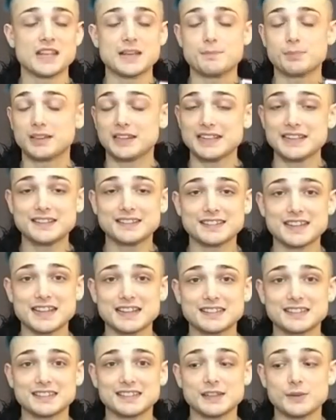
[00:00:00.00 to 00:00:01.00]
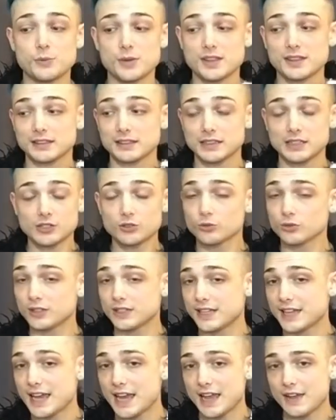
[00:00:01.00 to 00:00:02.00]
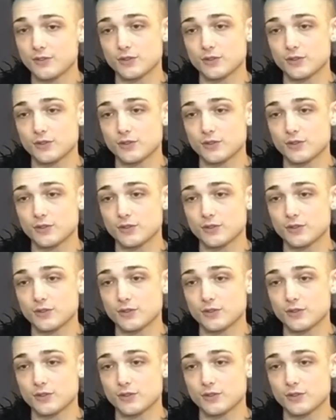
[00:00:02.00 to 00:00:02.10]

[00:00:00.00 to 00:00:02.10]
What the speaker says: It plays nicely with literally